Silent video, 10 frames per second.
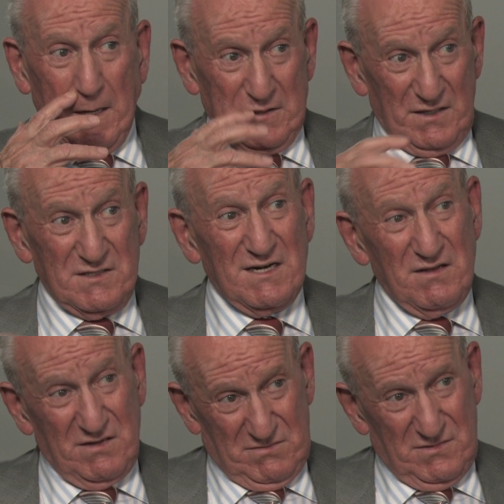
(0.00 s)
I tell you
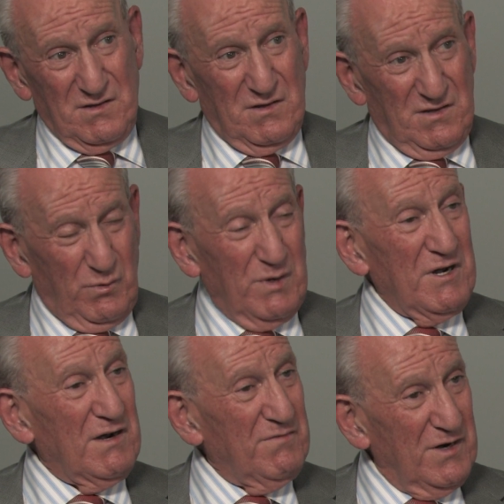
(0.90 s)
that
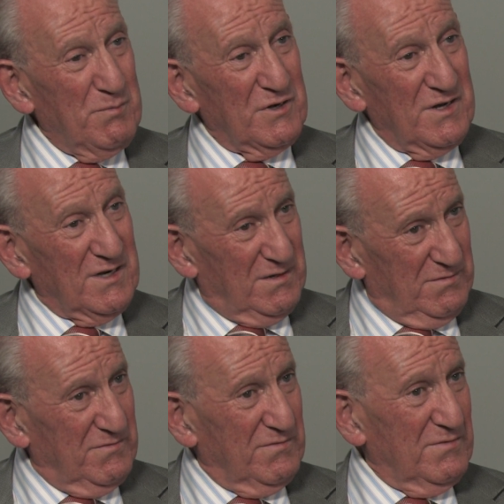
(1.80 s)
women are very
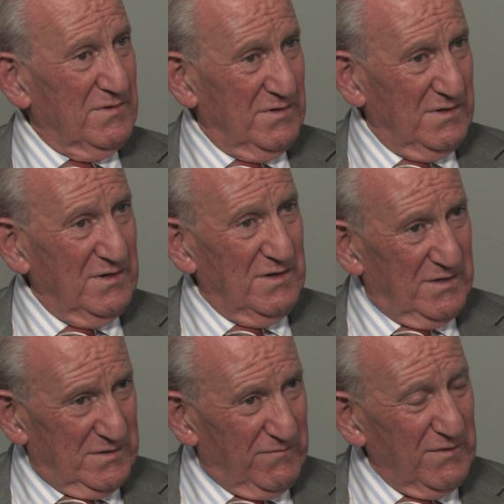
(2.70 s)
productive
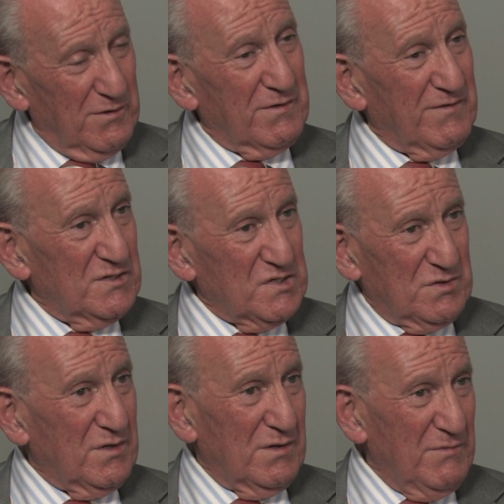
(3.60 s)
on the floor of our
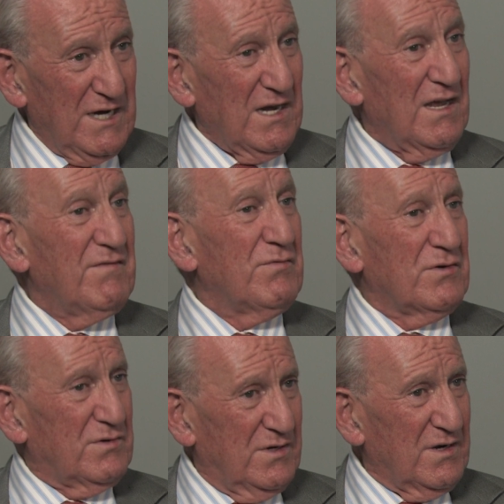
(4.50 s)
store. Men
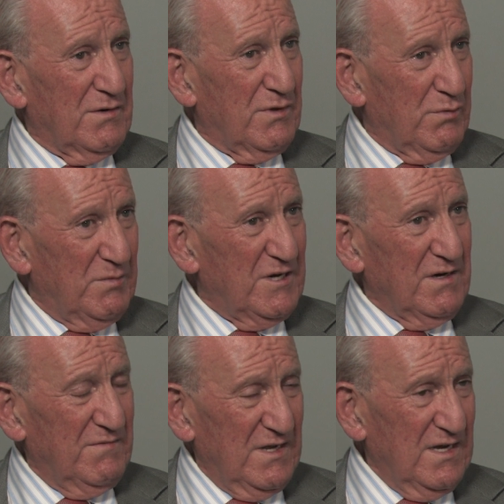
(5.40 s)
love dealing with women.
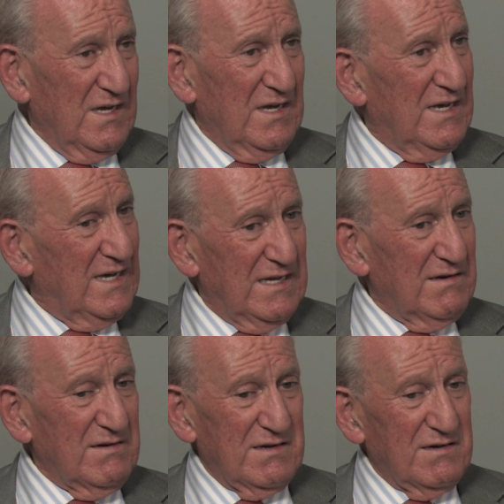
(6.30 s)

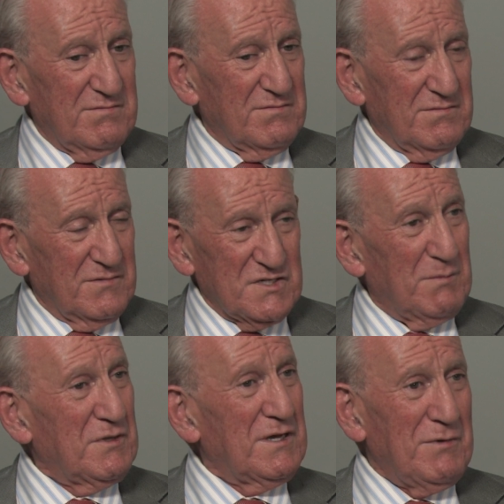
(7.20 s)
And
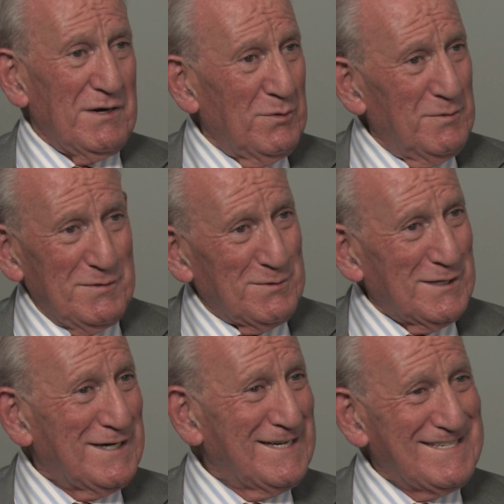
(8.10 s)
something about a woman,
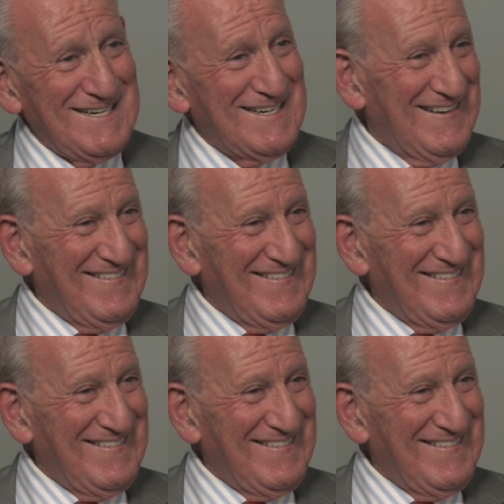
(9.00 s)
what can I tell you?